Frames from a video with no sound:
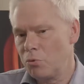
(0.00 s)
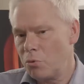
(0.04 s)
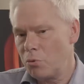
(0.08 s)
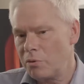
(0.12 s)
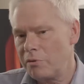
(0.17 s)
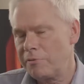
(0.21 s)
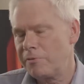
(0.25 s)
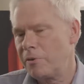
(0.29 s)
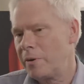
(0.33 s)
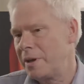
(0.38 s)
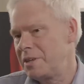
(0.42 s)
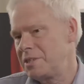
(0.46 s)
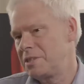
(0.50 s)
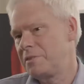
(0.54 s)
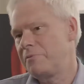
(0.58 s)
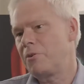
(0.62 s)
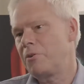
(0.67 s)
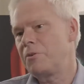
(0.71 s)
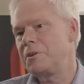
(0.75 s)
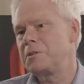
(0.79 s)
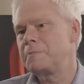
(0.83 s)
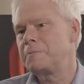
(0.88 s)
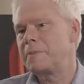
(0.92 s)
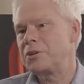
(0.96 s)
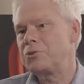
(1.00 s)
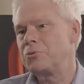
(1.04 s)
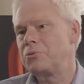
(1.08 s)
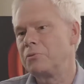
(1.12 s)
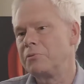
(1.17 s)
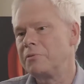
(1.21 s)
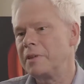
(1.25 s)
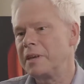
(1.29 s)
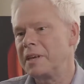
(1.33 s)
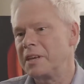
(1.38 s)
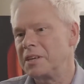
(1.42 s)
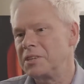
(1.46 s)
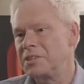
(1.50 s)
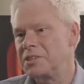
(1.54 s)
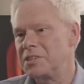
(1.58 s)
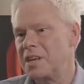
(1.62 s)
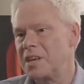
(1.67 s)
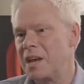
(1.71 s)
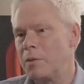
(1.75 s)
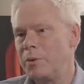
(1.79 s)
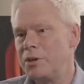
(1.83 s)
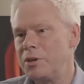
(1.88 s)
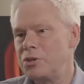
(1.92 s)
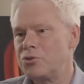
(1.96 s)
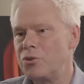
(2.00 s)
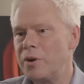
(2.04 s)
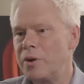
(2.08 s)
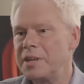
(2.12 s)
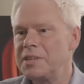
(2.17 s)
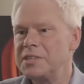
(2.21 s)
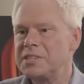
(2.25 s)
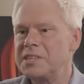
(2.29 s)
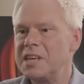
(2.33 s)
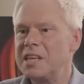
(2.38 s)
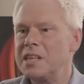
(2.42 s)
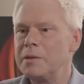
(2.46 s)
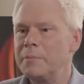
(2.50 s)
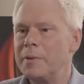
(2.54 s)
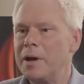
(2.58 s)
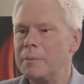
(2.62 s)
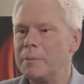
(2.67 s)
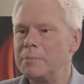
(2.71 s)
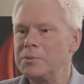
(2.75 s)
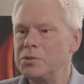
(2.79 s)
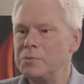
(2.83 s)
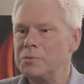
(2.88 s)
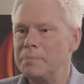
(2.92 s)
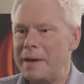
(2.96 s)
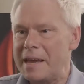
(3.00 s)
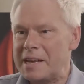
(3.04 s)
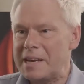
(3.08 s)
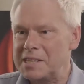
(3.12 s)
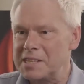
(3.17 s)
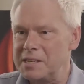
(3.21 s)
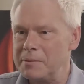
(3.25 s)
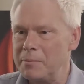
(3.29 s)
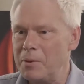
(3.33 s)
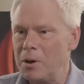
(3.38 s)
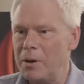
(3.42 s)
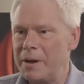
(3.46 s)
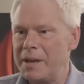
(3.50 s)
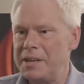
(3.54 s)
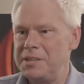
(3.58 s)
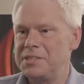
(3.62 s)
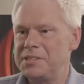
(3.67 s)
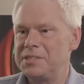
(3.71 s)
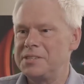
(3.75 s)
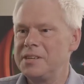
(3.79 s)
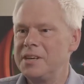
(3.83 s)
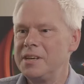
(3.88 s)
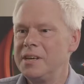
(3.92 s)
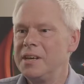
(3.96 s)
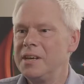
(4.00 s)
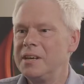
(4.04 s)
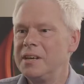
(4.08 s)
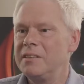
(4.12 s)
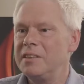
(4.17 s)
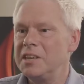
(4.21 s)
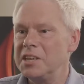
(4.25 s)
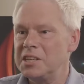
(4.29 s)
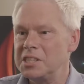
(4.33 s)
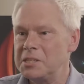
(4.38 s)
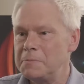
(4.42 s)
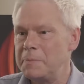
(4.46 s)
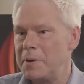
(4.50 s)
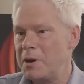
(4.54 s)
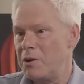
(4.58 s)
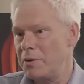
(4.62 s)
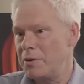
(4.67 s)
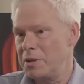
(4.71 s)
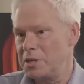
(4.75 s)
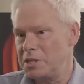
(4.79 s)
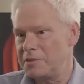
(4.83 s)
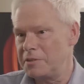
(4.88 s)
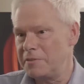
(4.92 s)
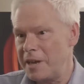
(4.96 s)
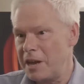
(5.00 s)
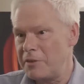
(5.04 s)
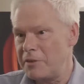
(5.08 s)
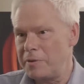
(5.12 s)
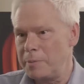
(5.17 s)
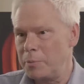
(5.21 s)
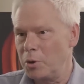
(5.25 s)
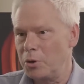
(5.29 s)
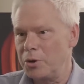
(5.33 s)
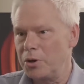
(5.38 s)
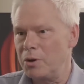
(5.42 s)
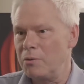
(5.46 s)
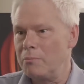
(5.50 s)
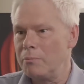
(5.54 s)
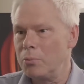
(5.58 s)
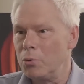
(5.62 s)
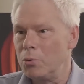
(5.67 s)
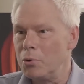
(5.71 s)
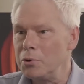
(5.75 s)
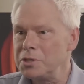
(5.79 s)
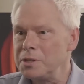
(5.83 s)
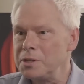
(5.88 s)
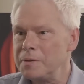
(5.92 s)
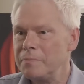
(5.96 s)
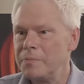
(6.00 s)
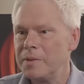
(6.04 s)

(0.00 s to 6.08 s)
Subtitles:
flights are very special things, and we try and set them up to maximise the experience for everybody on board.